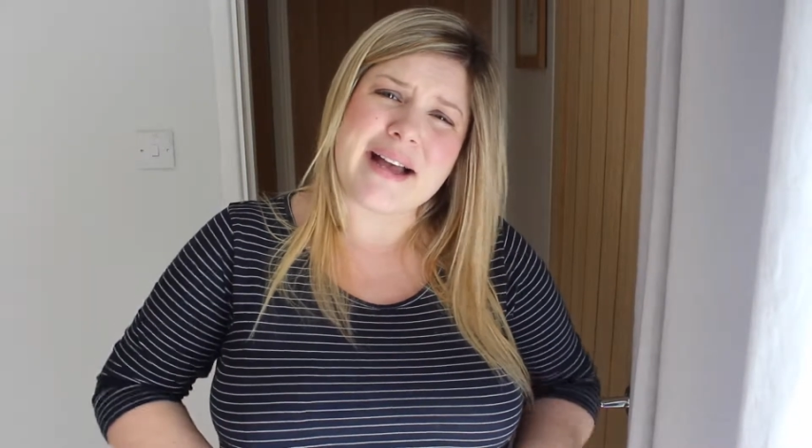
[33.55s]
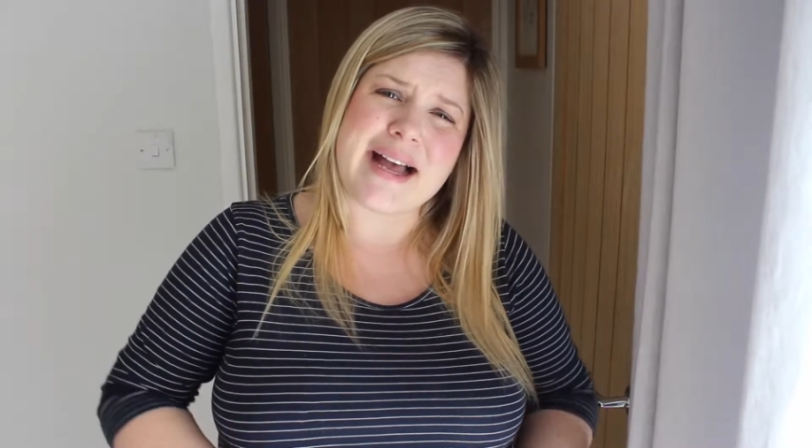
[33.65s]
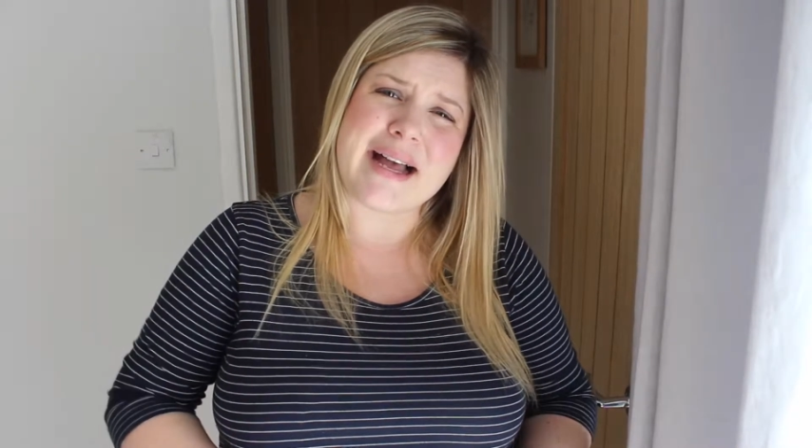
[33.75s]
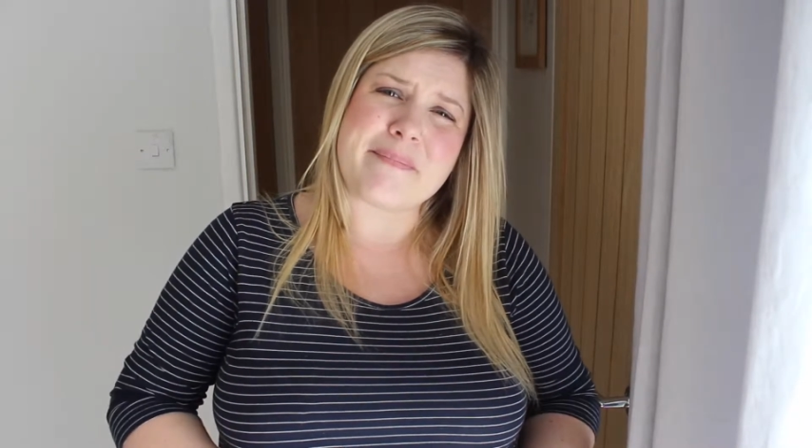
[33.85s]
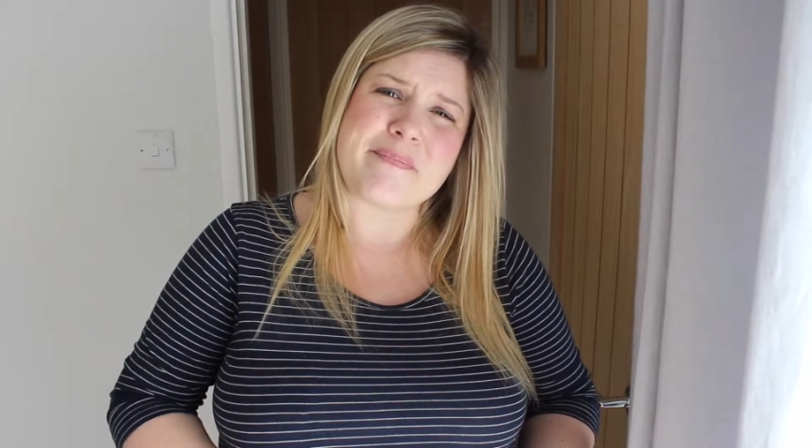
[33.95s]

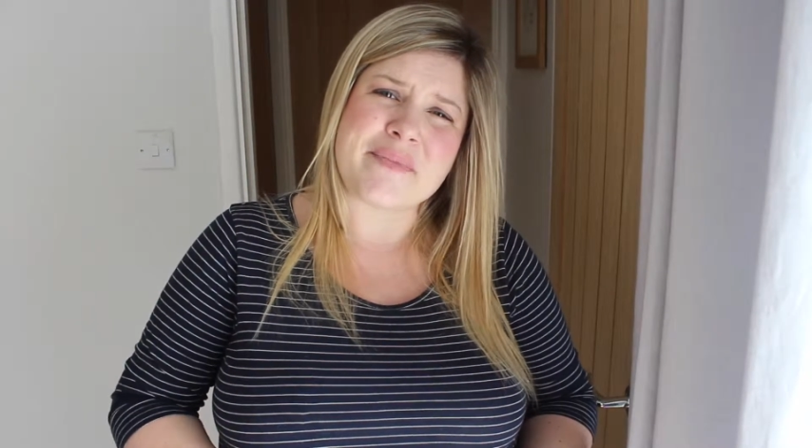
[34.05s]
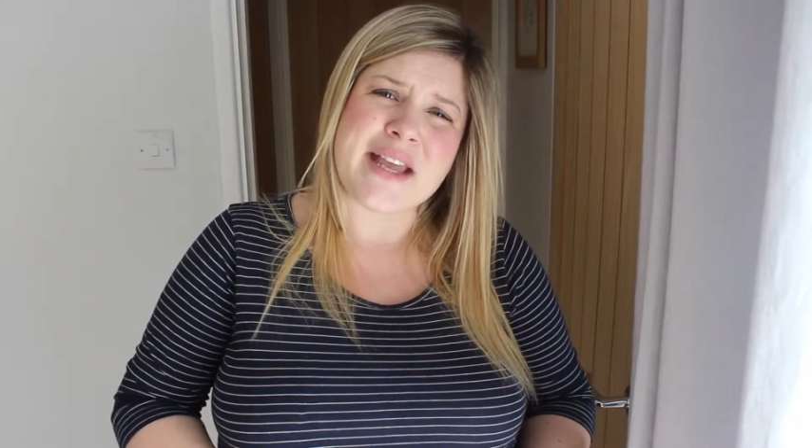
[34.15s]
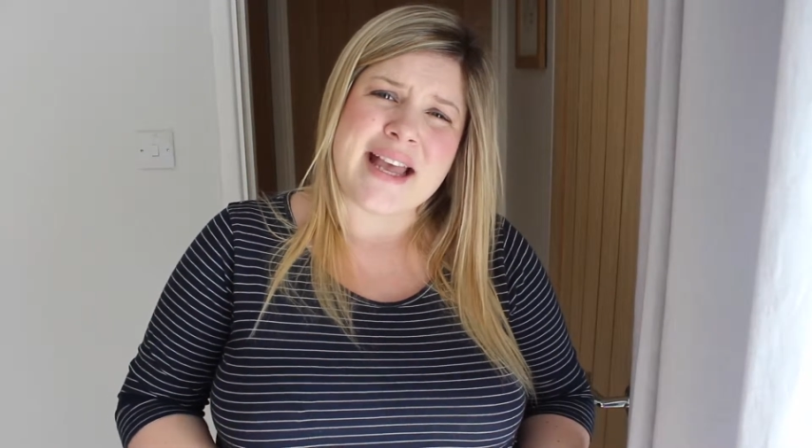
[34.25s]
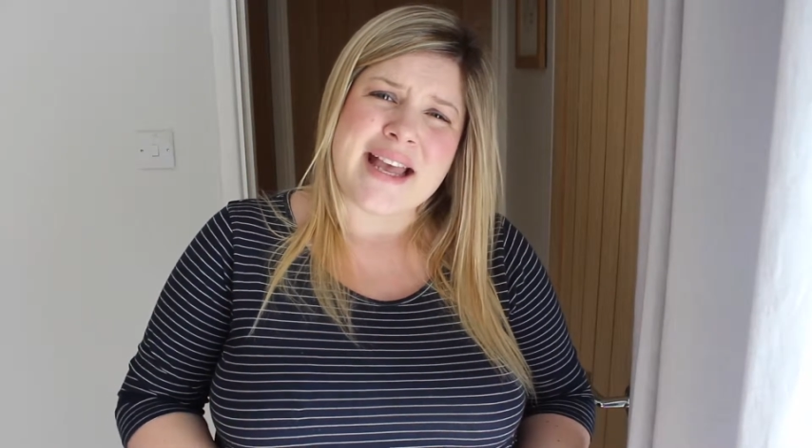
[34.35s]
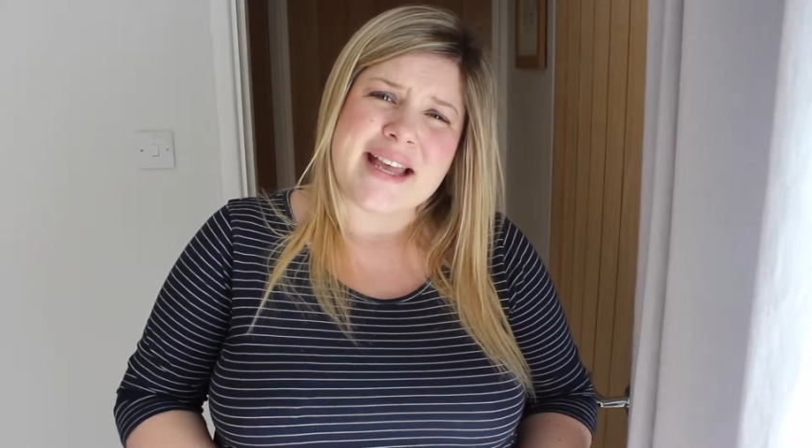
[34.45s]

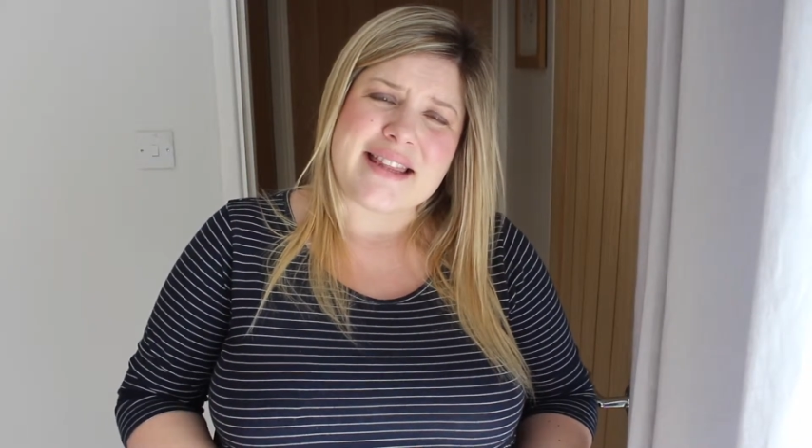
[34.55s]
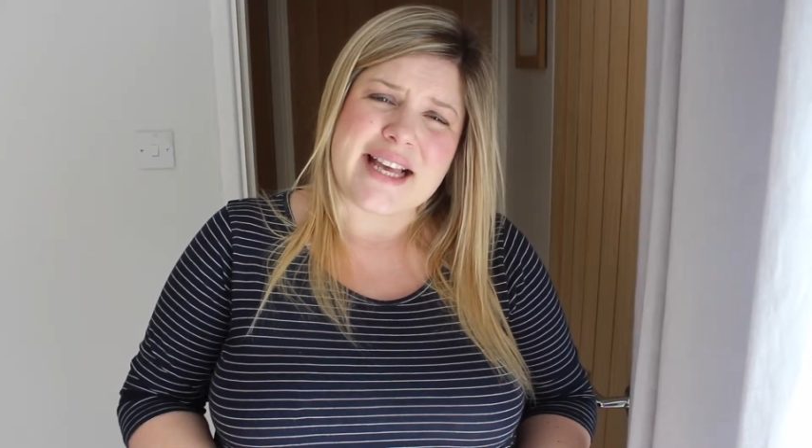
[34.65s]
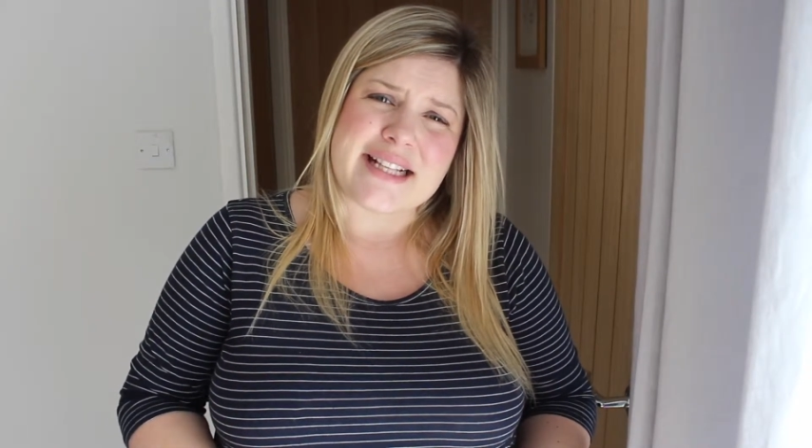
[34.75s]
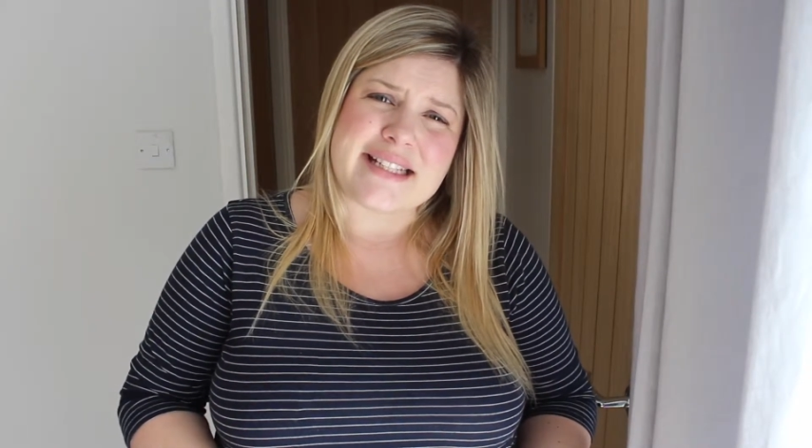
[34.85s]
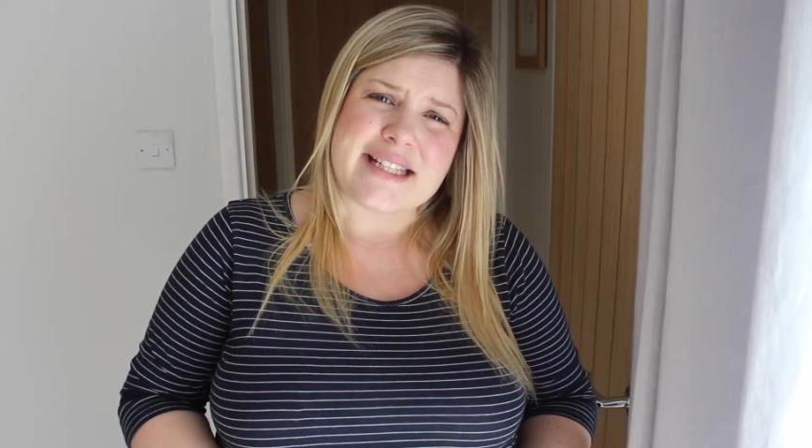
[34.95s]

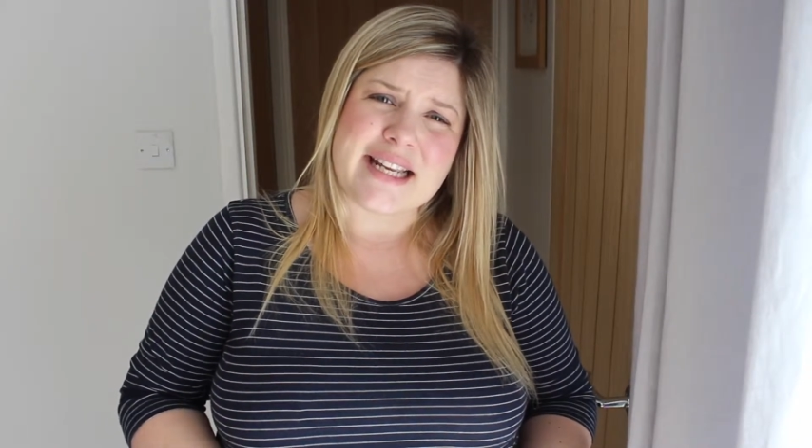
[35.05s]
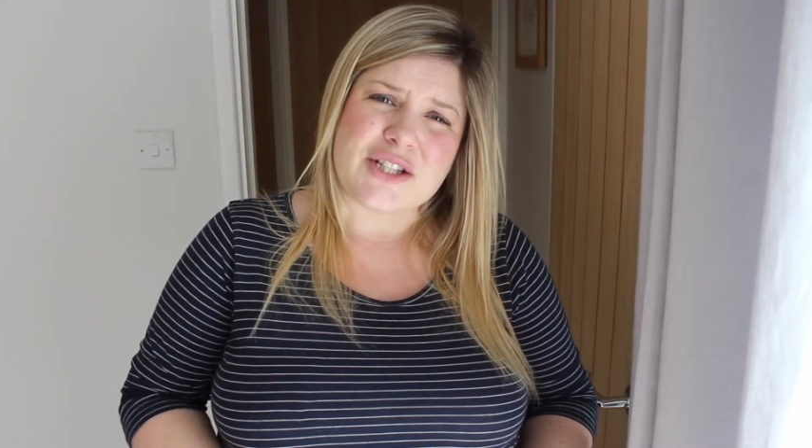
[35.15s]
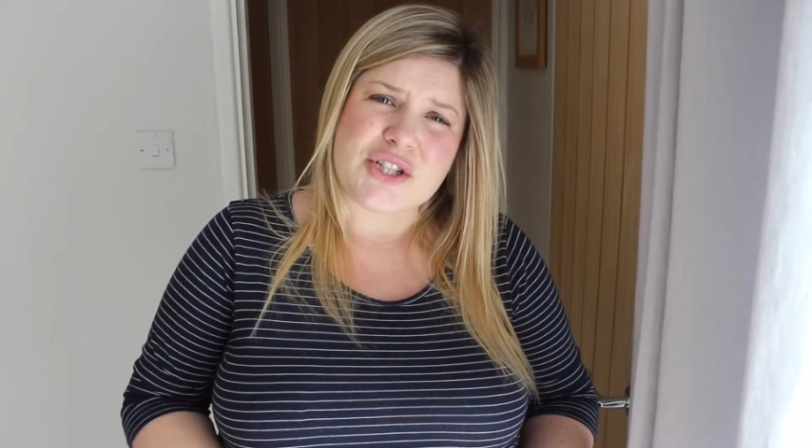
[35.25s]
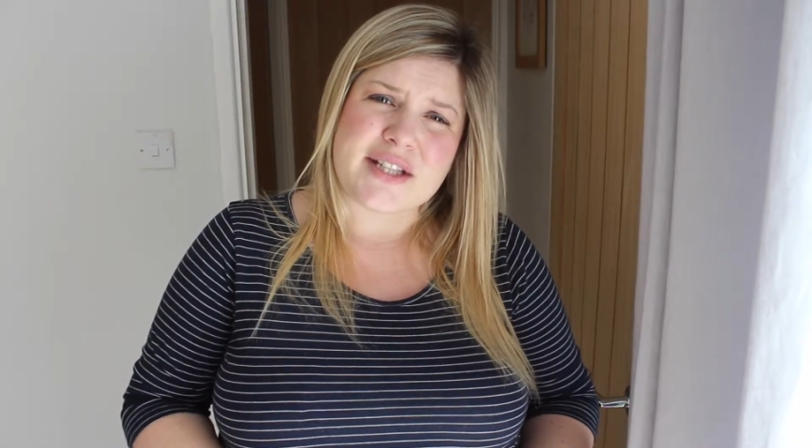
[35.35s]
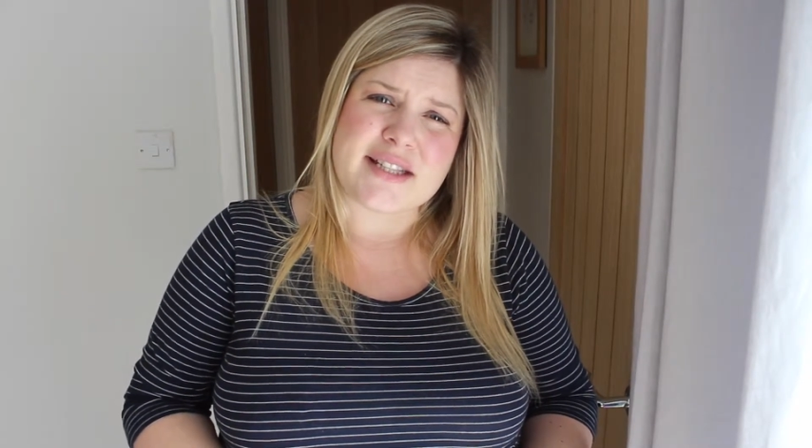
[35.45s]
that
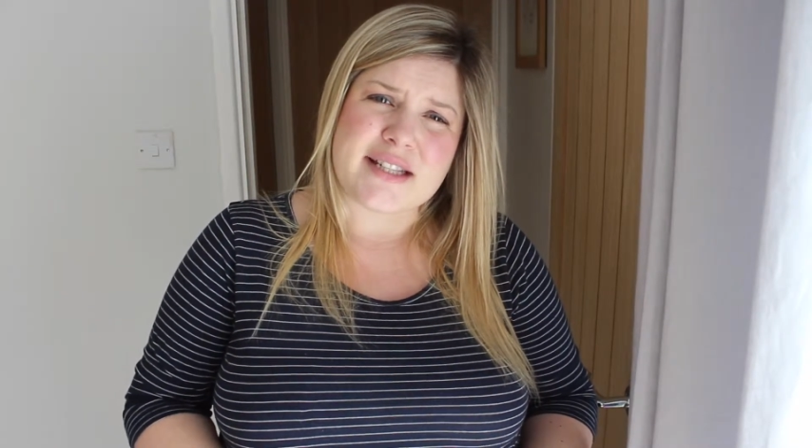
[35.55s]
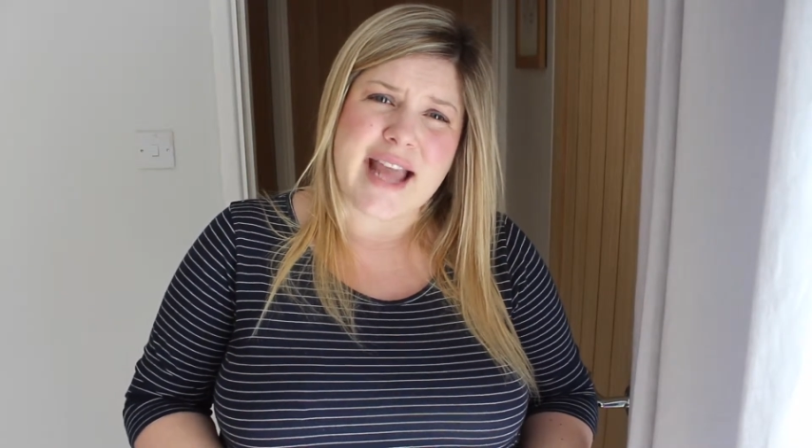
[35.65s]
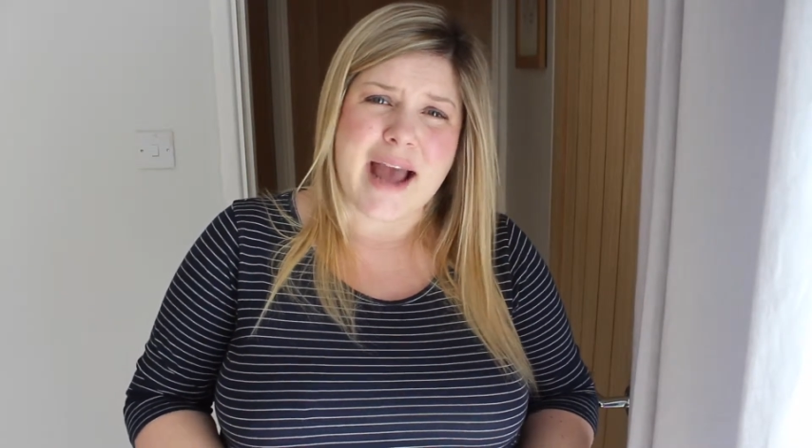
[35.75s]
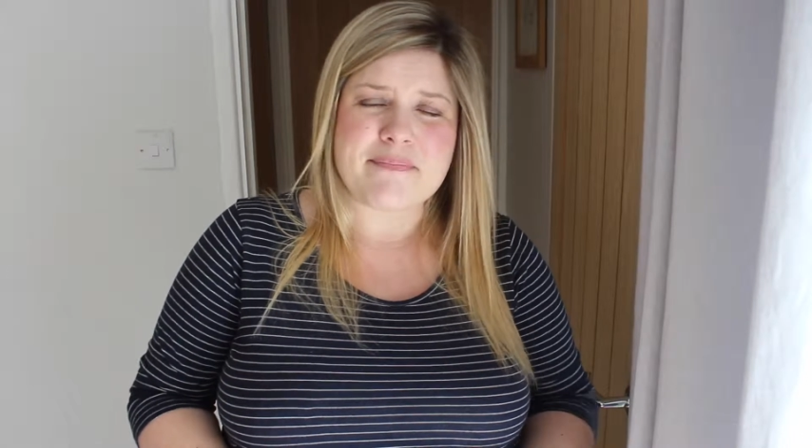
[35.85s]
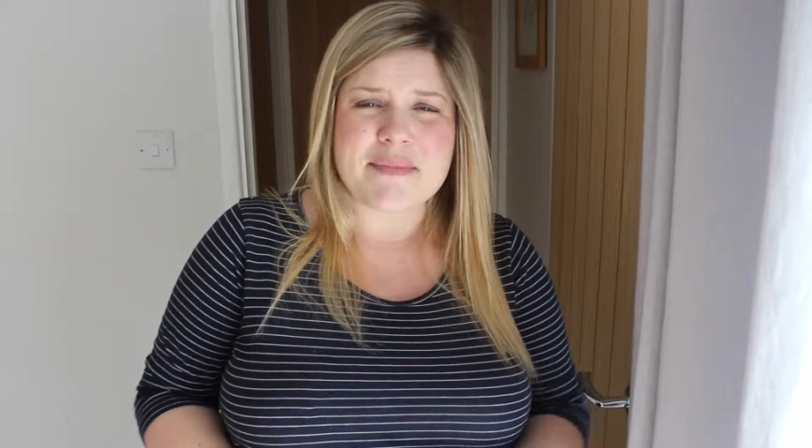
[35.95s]
it's just, yeah,